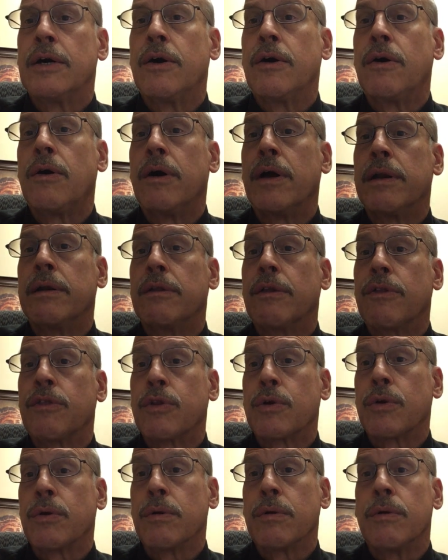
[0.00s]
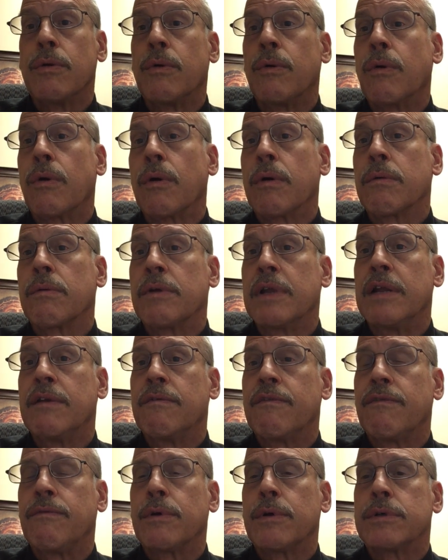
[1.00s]
on the 3rd, or
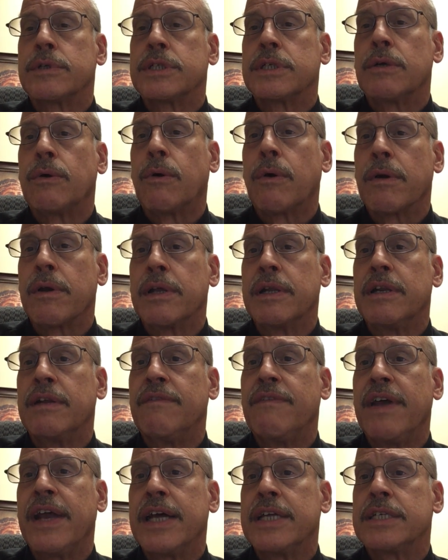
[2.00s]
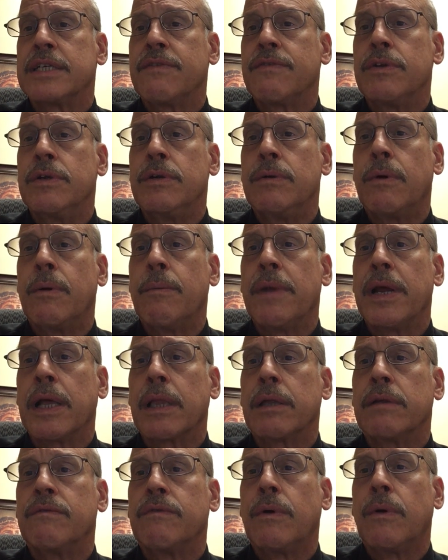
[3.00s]
in person or in advance if you do a
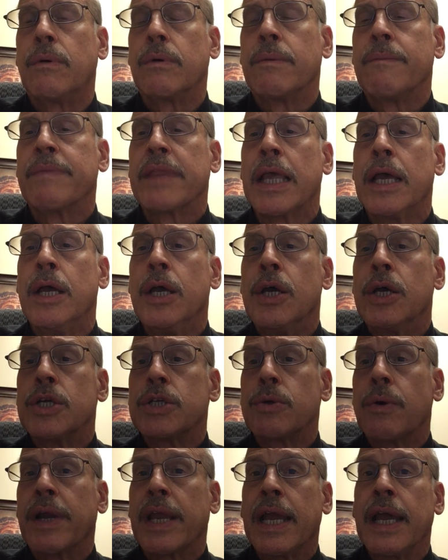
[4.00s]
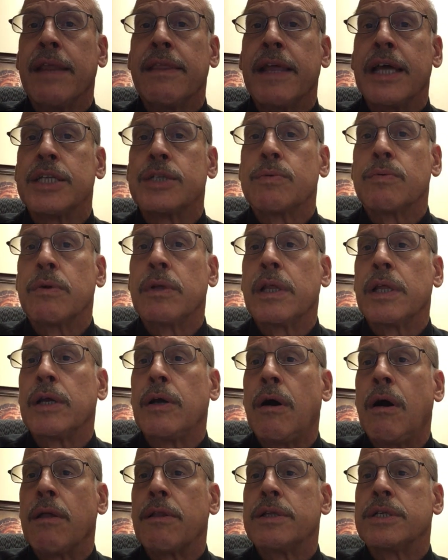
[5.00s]
mail-in vote. So again, that's really
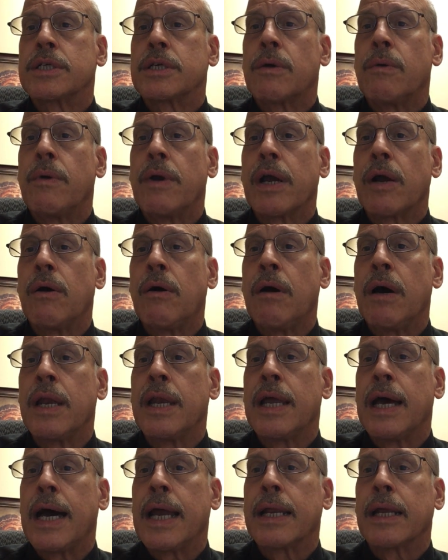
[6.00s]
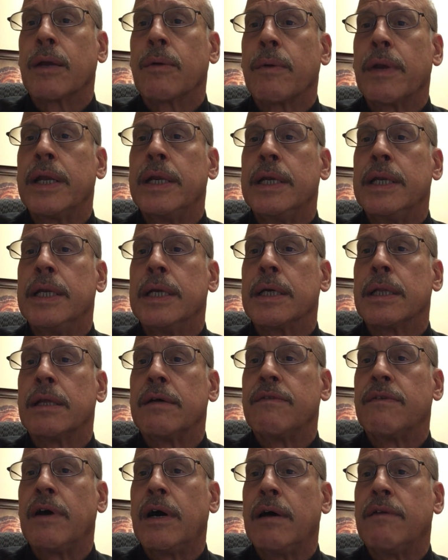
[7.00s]
all that's going on. Not a great deal
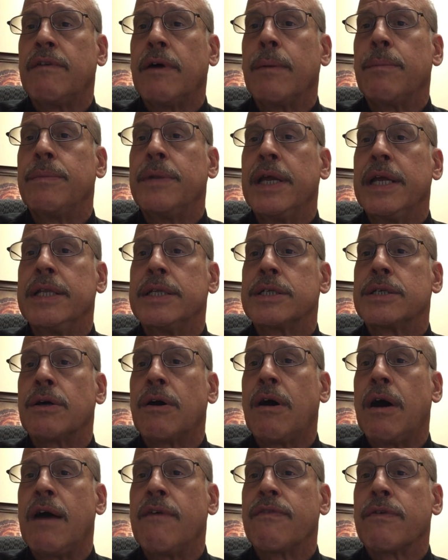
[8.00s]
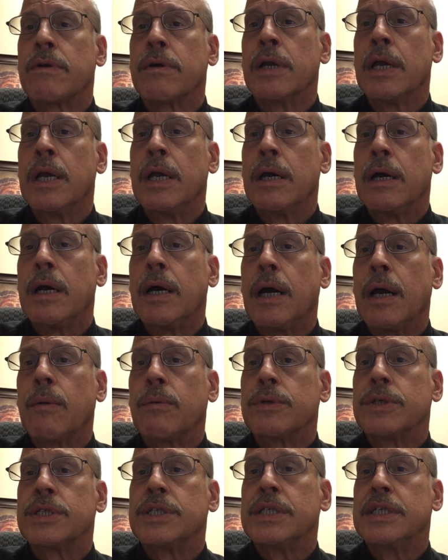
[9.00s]
of updates to offer. I
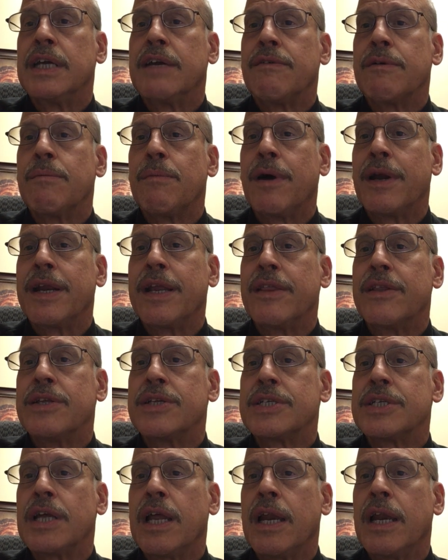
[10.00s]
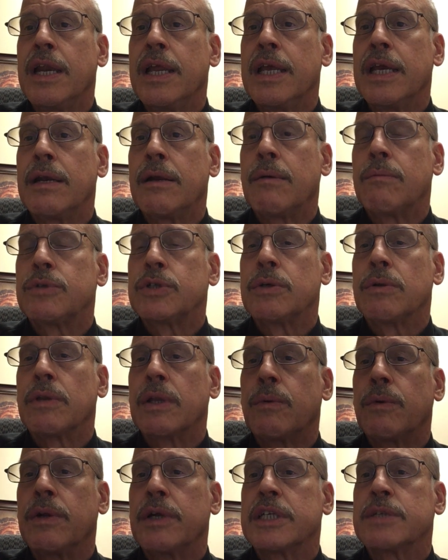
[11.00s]
will see everybody this Sunday, and I
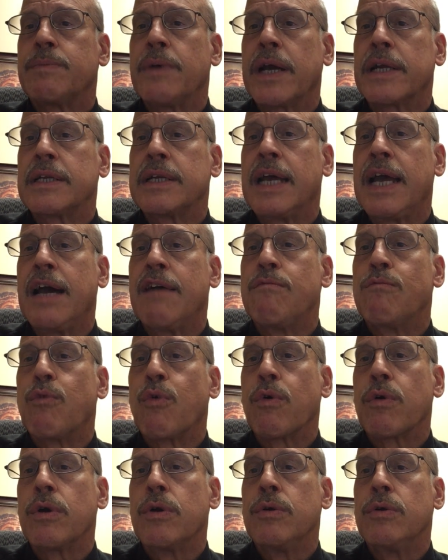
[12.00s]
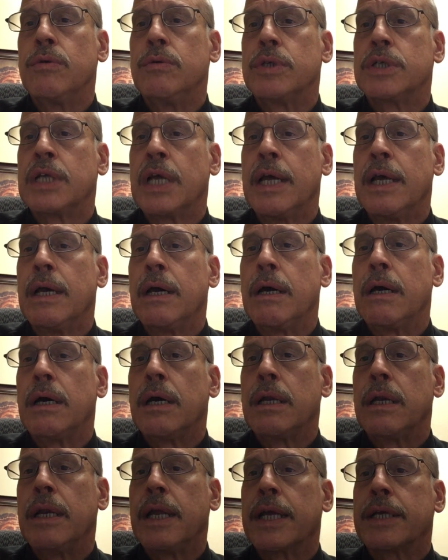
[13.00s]
certainly would expect to have more news
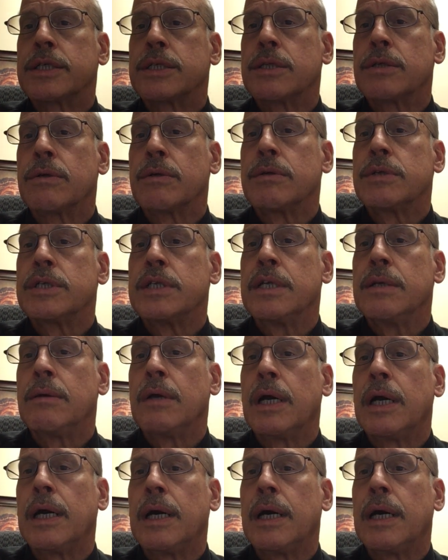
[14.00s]
next Thursday